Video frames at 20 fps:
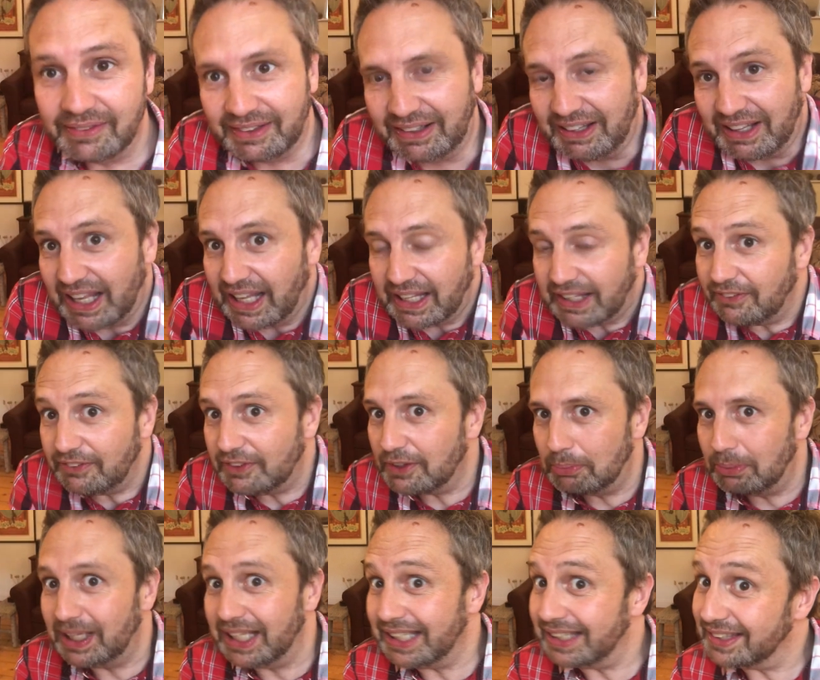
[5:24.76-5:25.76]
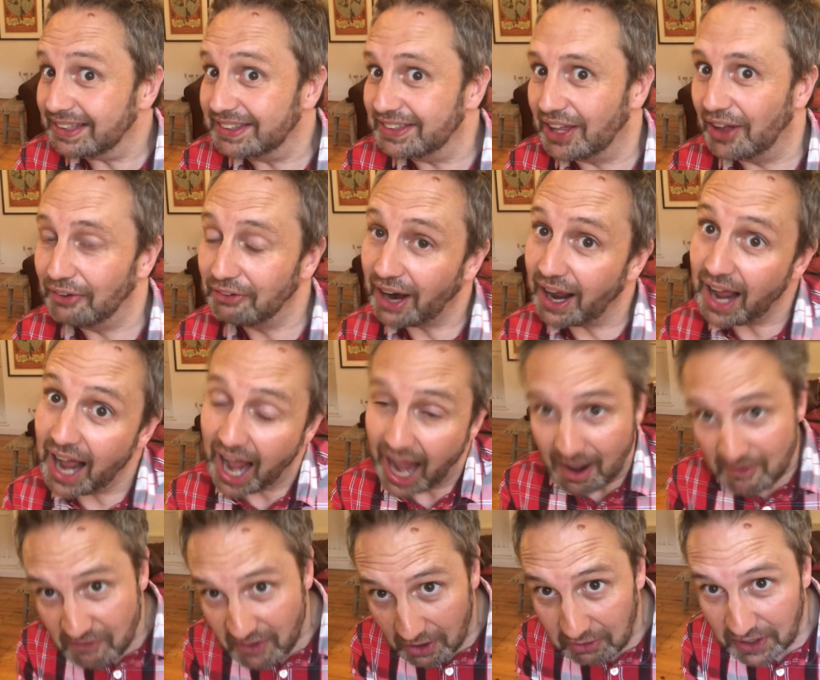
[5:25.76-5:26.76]
If you please, sir,
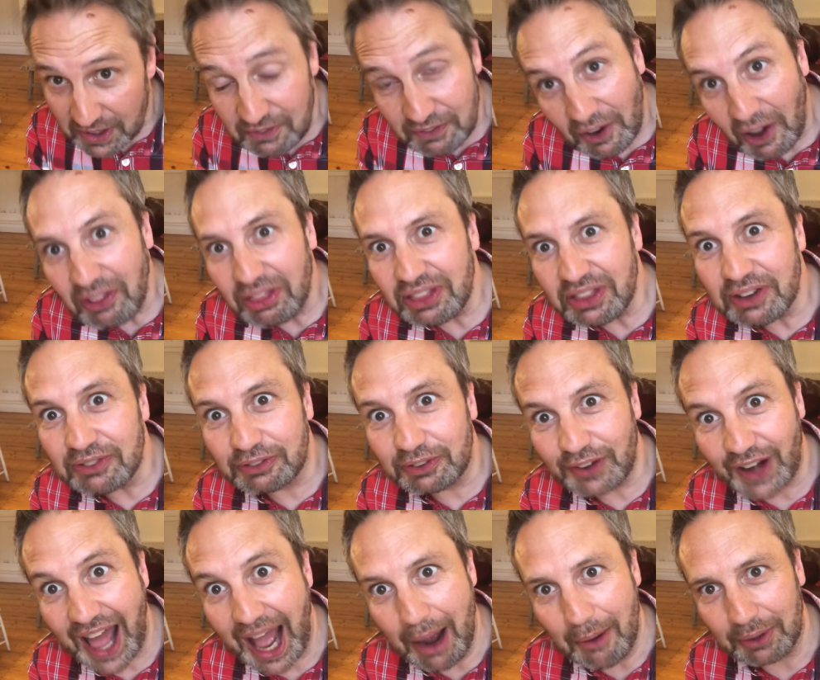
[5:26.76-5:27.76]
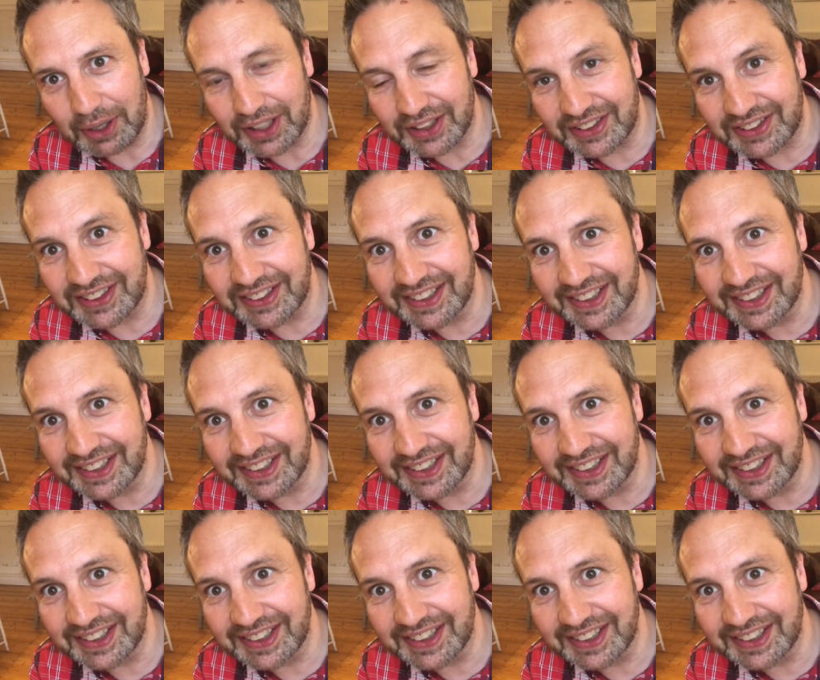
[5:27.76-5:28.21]
I'm very fond of flowers.